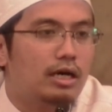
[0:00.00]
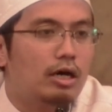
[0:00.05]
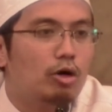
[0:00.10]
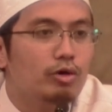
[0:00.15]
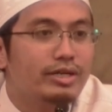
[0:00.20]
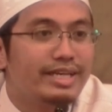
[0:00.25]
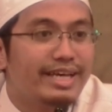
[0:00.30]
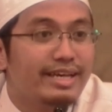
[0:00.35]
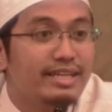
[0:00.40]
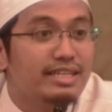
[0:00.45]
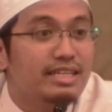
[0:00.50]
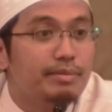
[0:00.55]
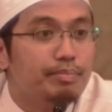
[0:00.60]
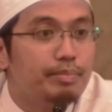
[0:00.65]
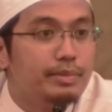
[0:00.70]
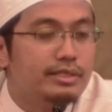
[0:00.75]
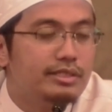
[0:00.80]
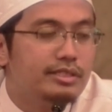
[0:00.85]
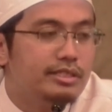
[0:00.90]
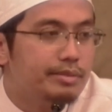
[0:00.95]
How can it
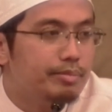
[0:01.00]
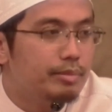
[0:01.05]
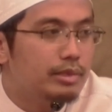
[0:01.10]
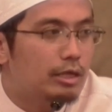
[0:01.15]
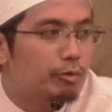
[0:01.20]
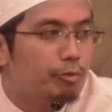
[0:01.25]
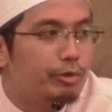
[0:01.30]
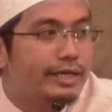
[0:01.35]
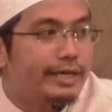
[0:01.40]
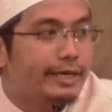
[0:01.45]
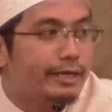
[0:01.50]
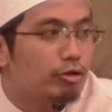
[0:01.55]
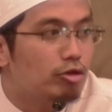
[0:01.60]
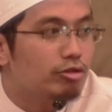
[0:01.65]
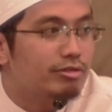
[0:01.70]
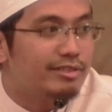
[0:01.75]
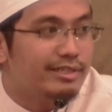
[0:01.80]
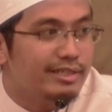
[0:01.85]
be similar? We cannot